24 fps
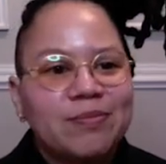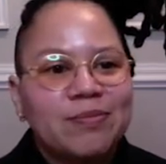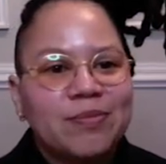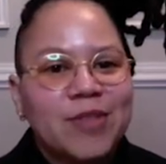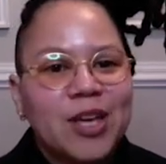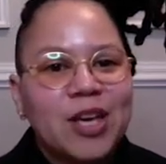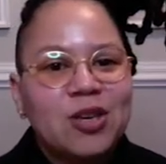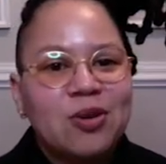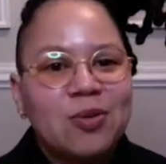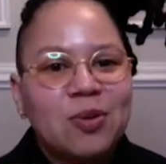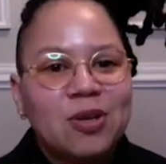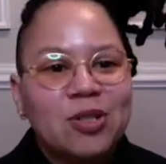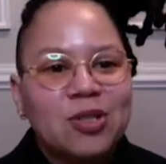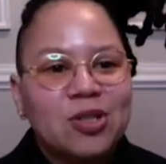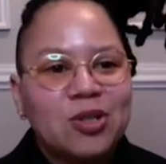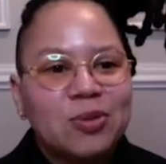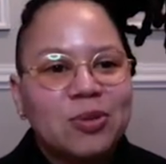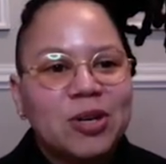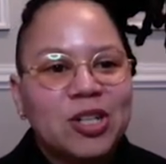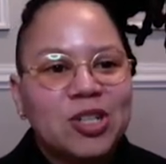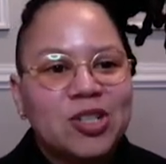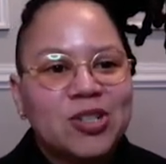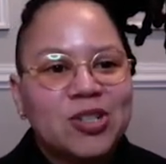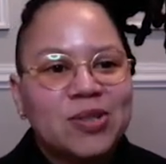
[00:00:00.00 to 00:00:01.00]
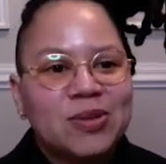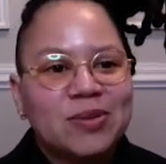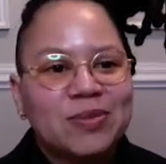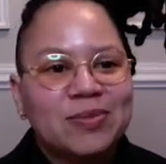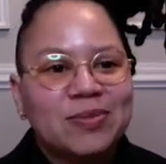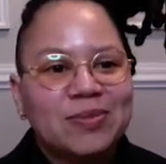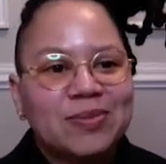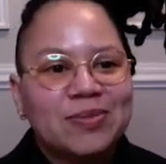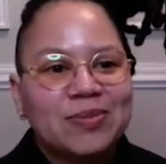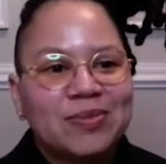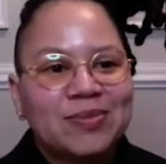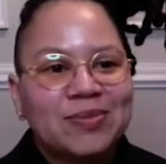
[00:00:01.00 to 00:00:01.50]
Thank you all so much.
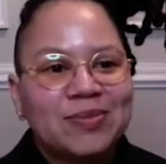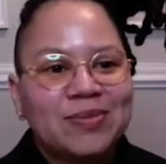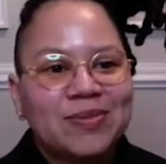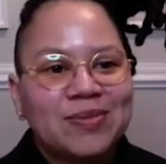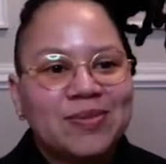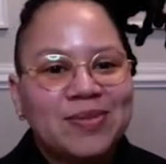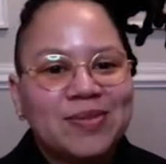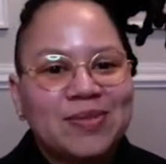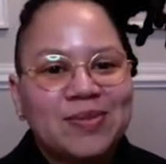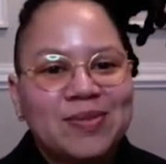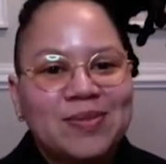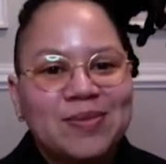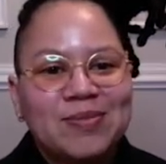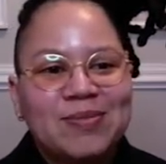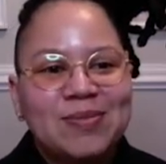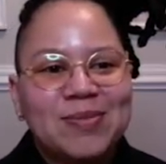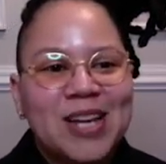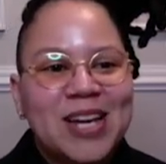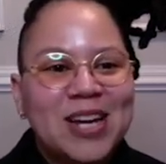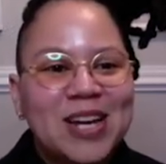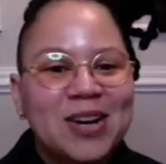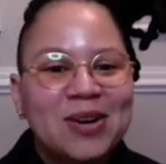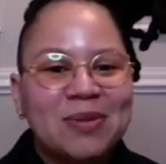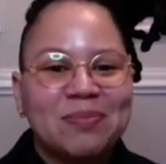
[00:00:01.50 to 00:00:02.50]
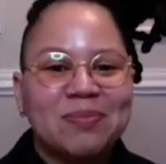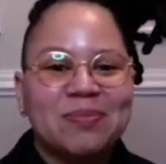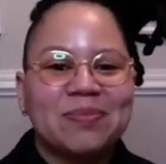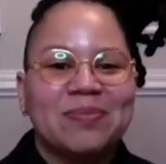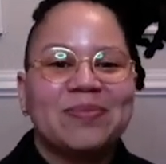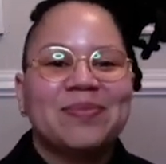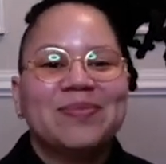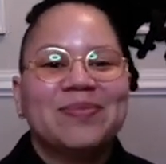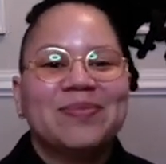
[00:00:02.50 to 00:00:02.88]
Thanks. Take care.